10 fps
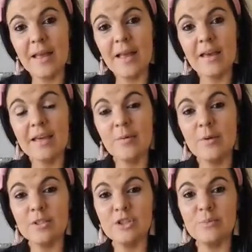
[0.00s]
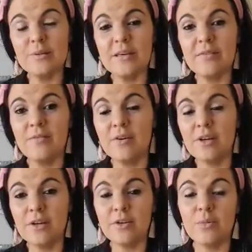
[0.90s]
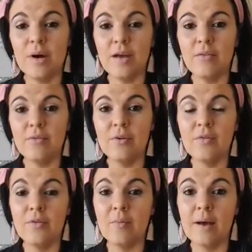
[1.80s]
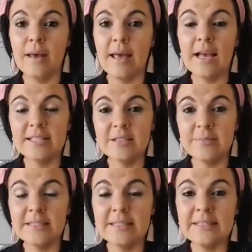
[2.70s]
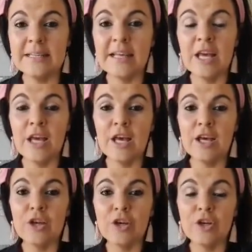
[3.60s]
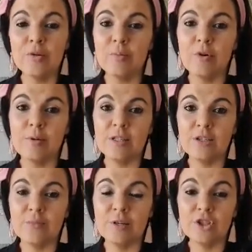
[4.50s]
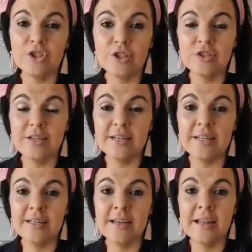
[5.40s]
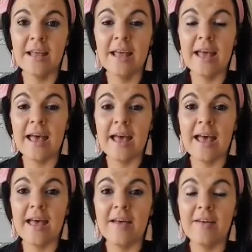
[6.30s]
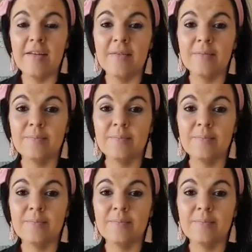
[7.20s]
I want to be a very good wife for my husband, a good mommy to my children, a